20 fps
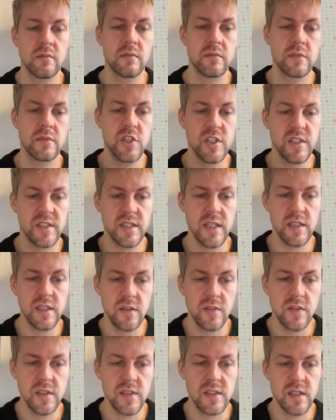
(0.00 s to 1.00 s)
just
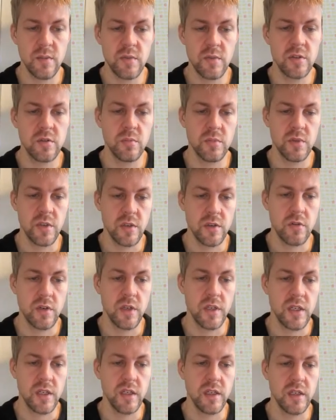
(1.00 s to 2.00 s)
adding this number to
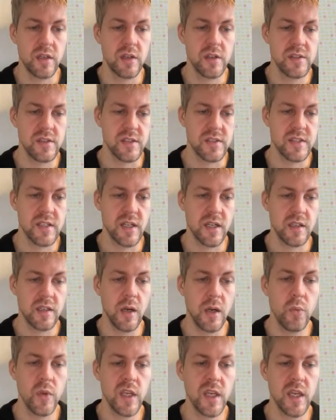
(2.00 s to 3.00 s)
monotonically increasing stack. Now
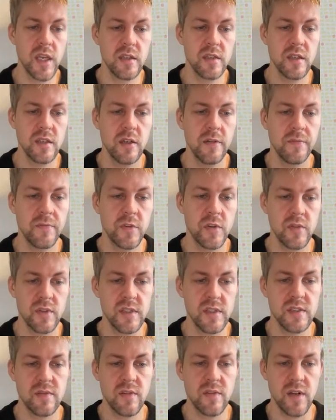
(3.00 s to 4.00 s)
we get to
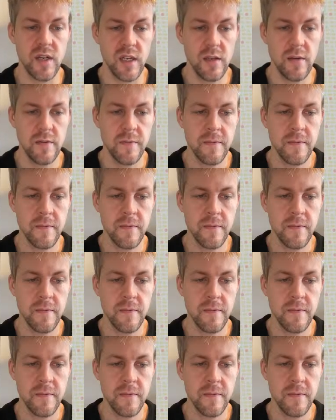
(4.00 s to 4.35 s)
this 3,